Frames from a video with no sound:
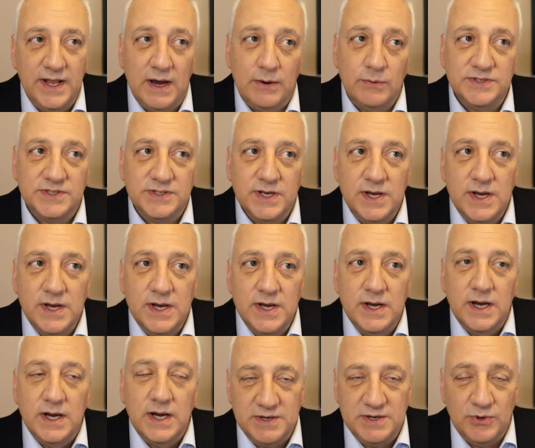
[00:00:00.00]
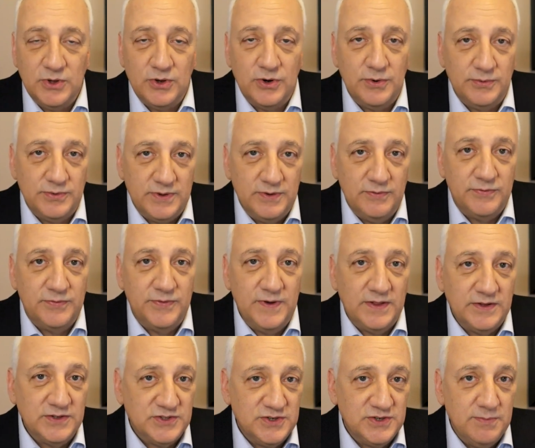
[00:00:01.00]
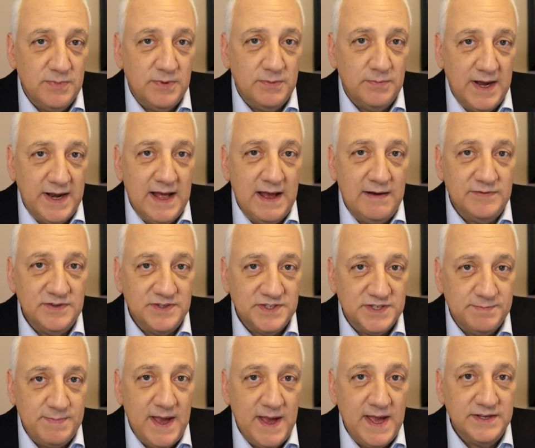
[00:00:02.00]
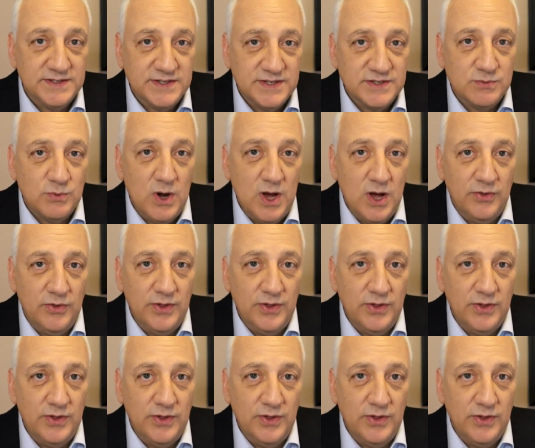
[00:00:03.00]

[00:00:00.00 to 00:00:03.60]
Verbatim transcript: That was similar to the feelings you might have in space as well.